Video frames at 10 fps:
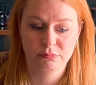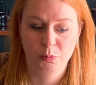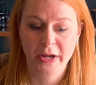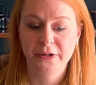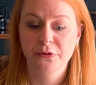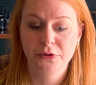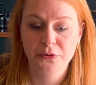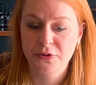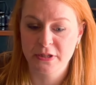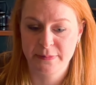Where you
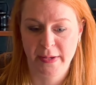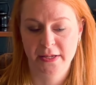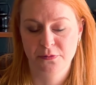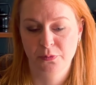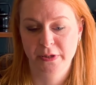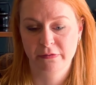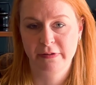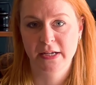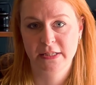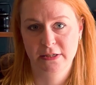use the space will be
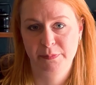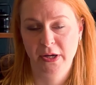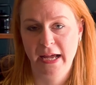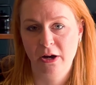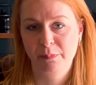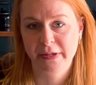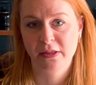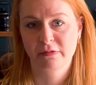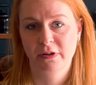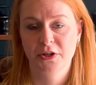affected by how big
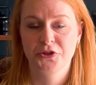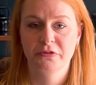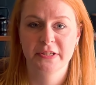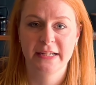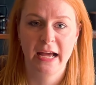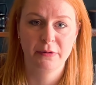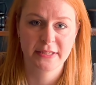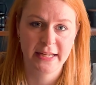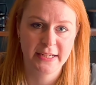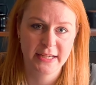the furniture is and how
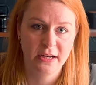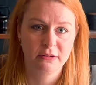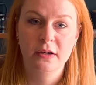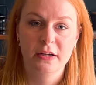it's laid out.